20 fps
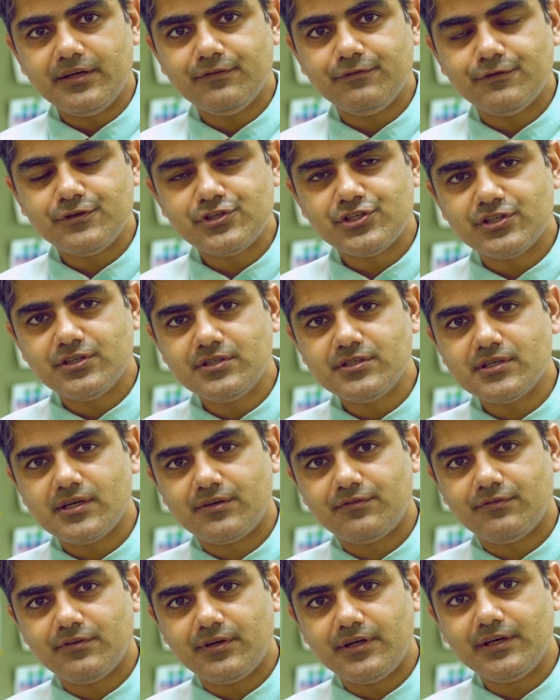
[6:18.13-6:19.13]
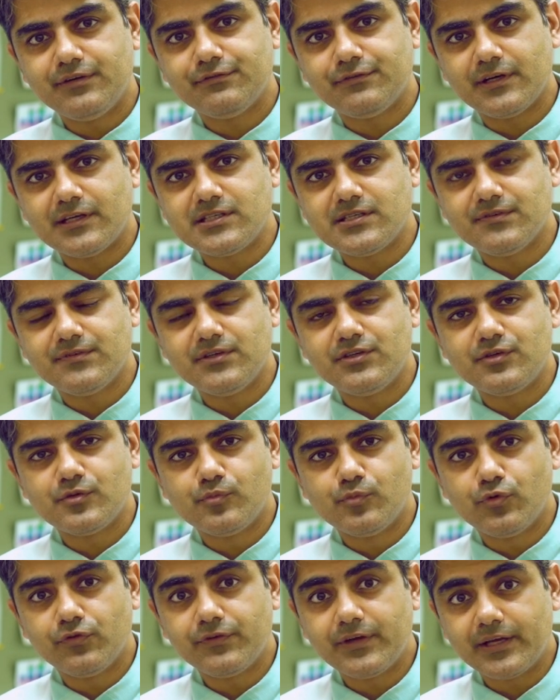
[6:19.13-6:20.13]
efficient and very effective in
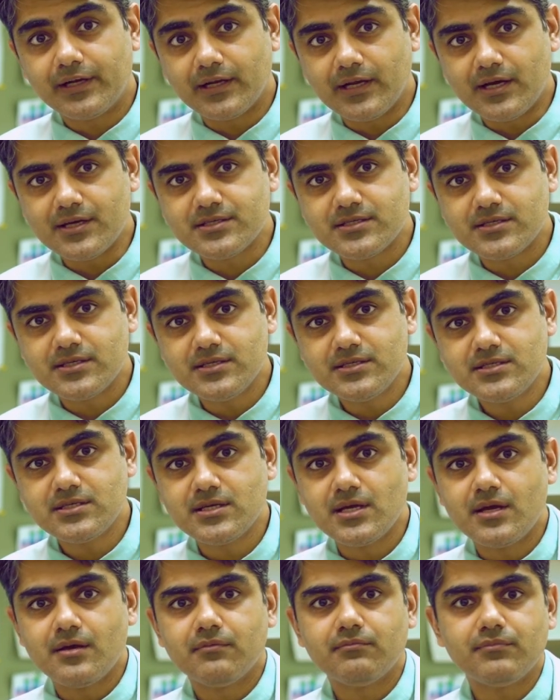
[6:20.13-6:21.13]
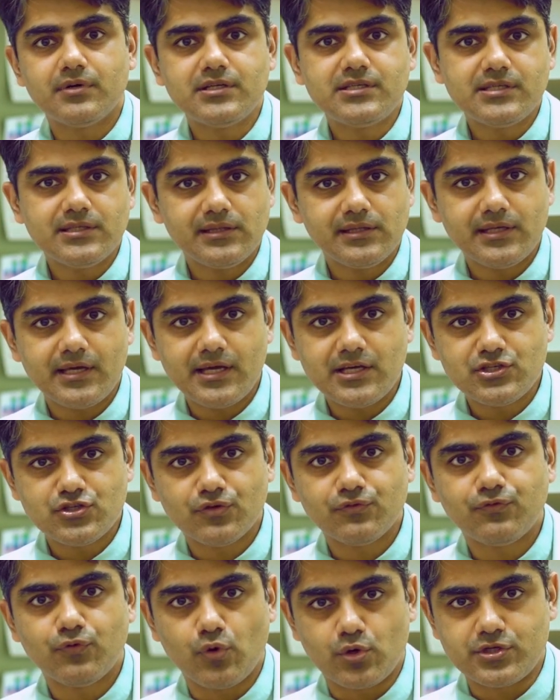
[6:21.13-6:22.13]
removing glasses, but till the age
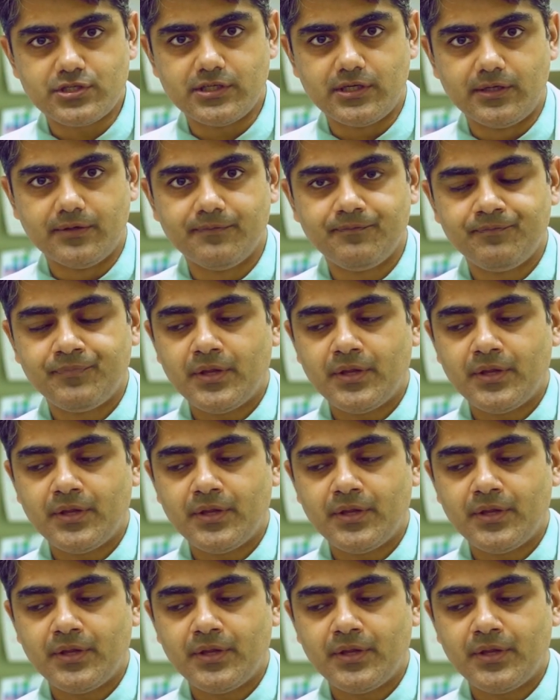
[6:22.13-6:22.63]
of 40.